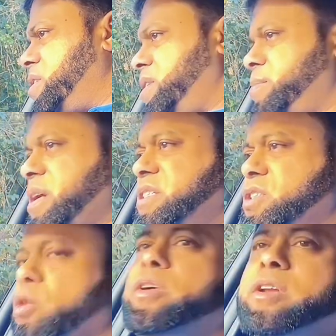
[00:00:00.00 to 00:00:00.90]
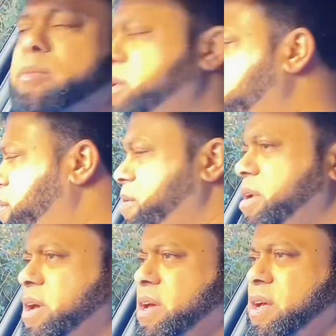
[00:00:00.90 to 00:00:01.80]
The bus is going now. Mirror,
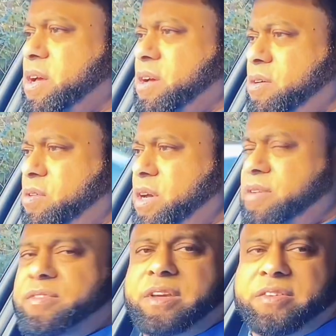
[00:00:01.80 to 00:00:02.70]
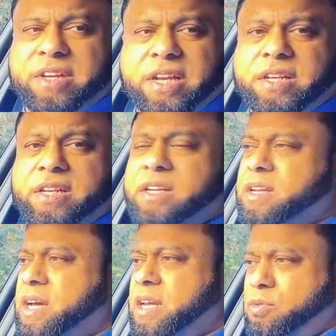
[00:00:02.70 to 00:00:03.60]
mirror. Okay, if he didn't
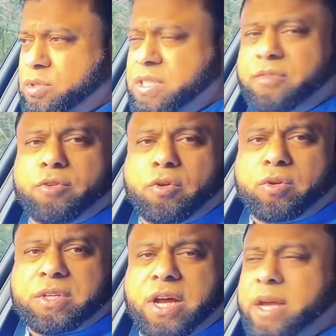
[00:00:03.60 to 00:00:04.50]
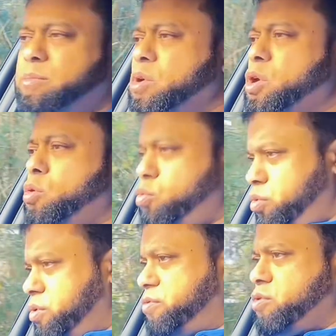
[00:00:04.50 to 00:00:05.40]
and he was there for a long time, we
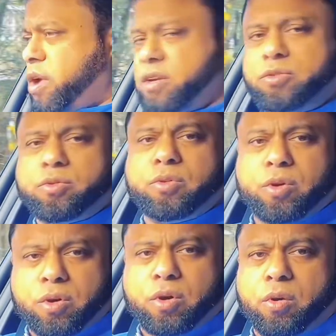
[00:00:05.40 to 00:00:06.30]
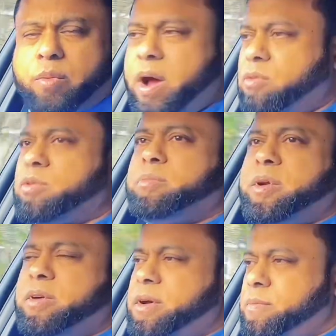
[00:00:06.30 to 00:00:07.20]
would have tried to go around.
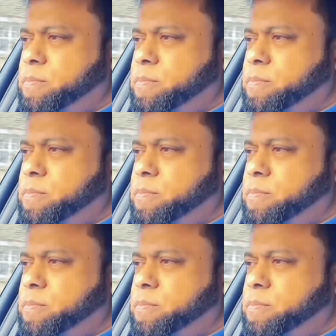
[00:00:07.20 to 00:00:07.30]
Mirror.